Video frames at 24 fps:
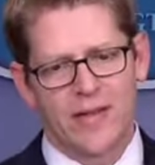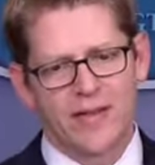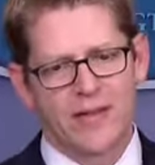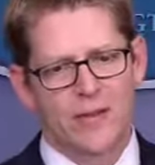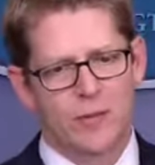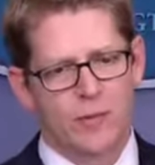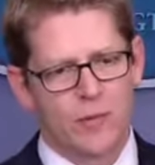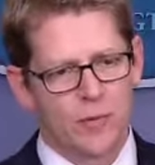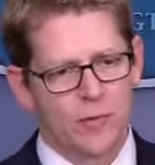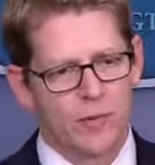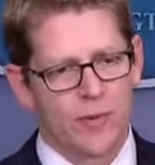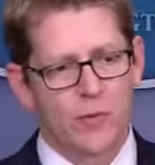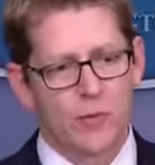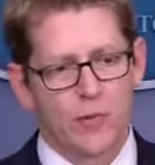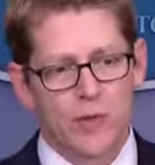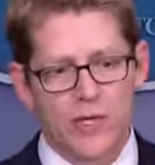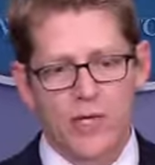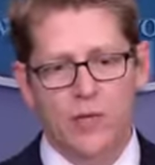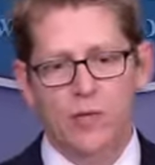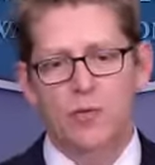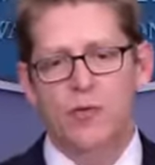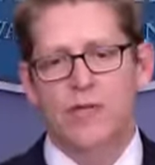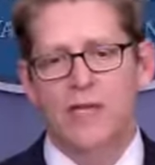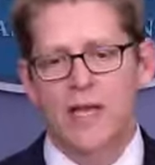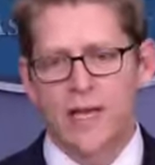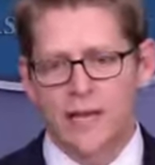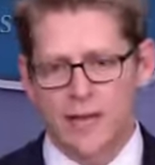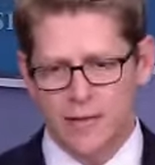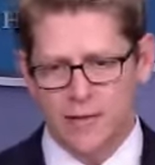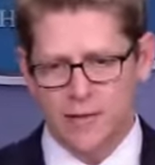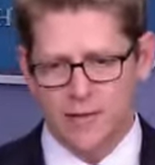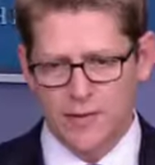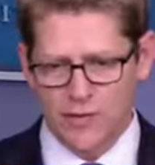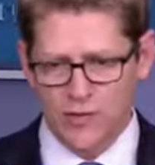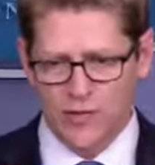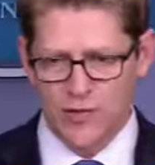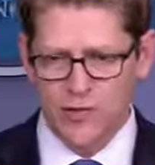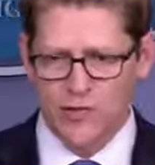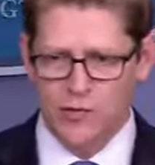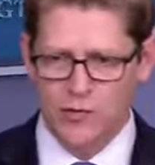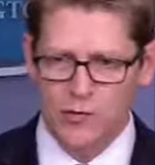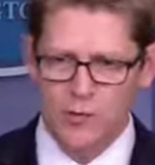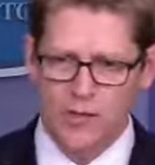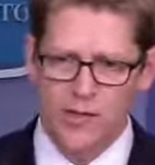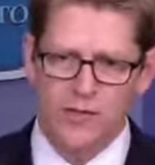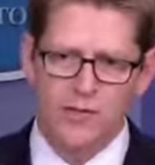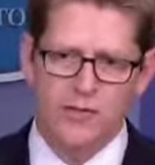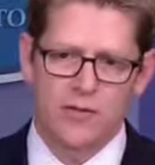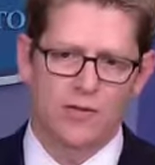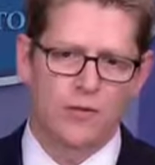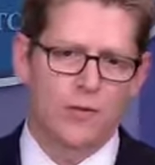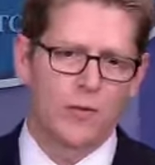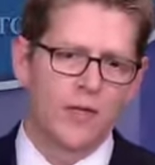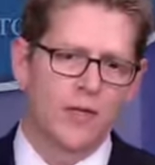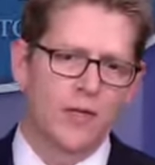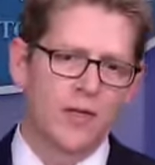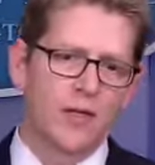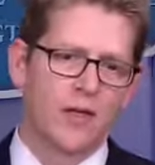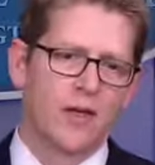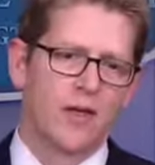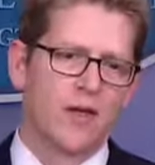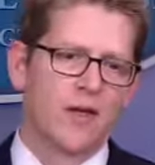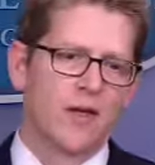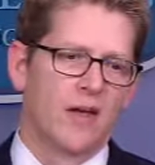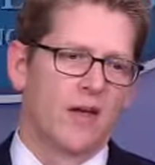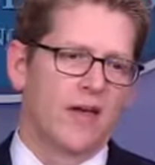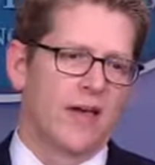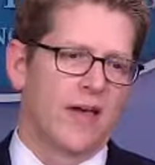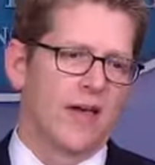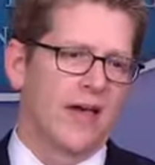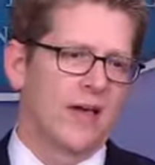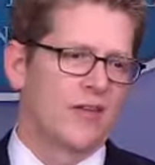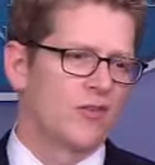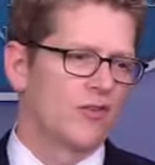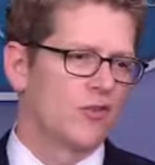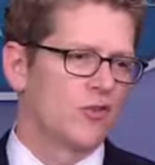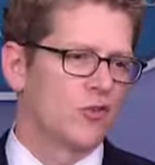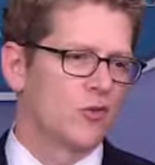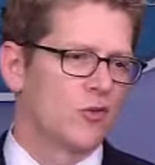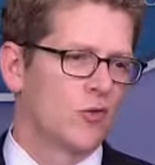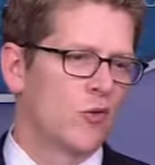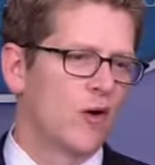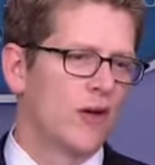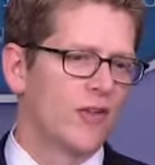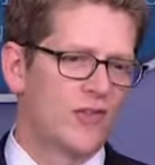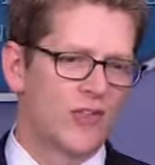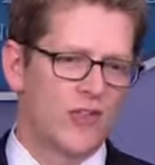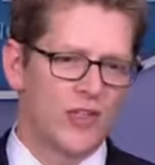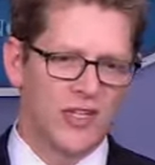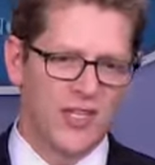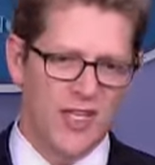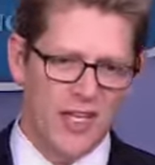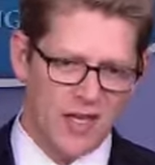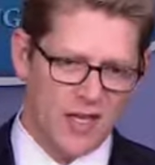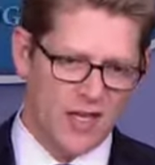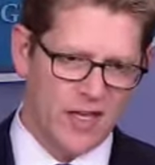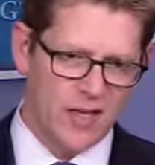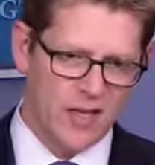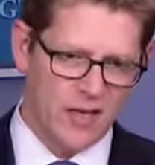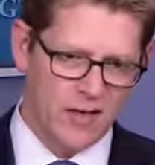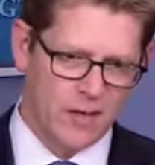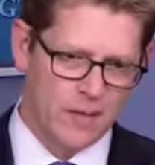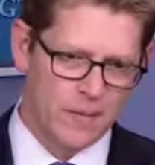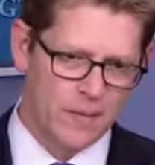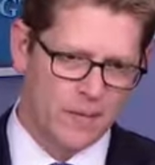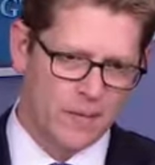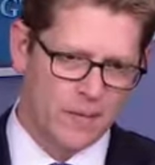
and that would be recreated in 6 weeks if we had to once again